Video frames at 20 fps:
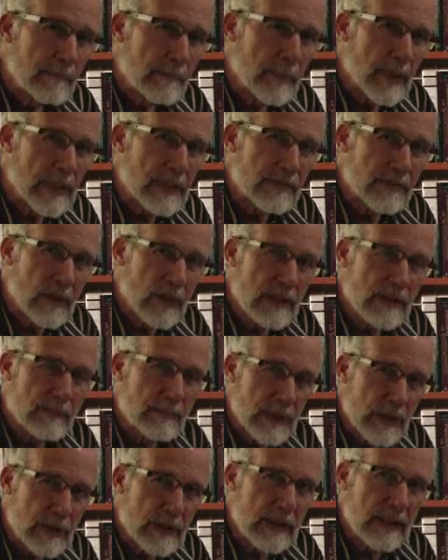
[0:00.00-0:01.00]
but as far as
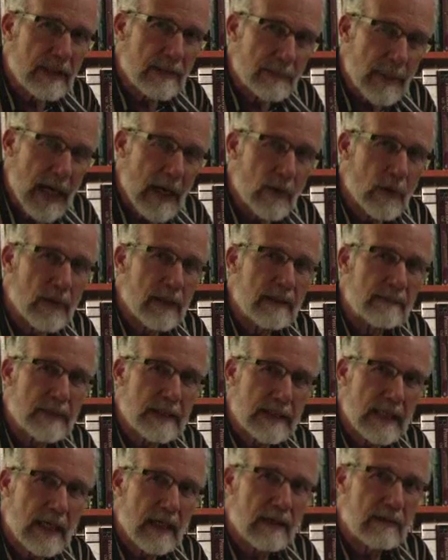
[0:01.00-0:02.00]
abusing the power
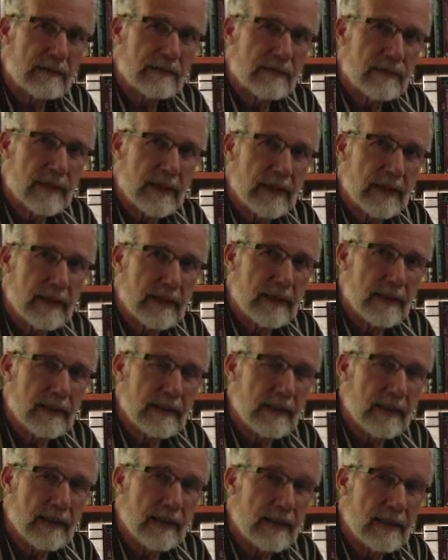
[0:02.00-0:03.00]
himself,
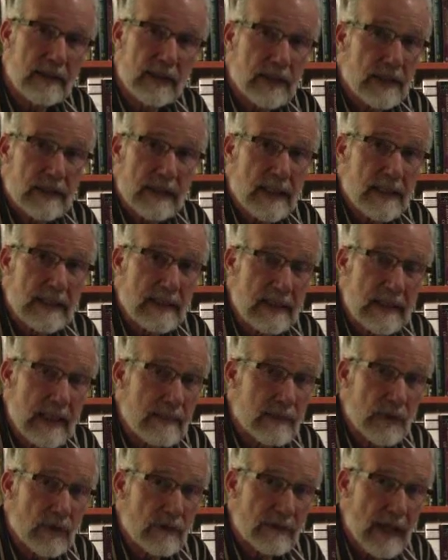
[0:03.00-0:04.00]
it just doesn't
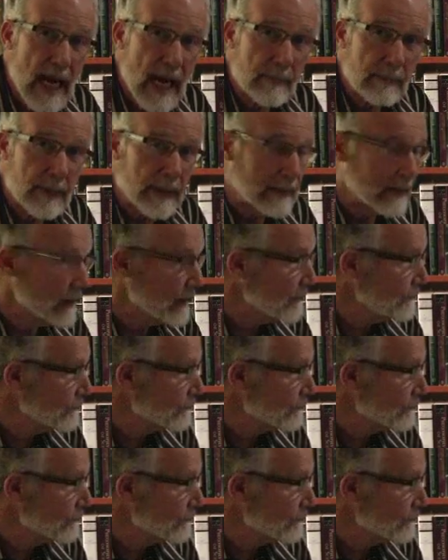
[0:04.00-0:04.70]
seem to have happened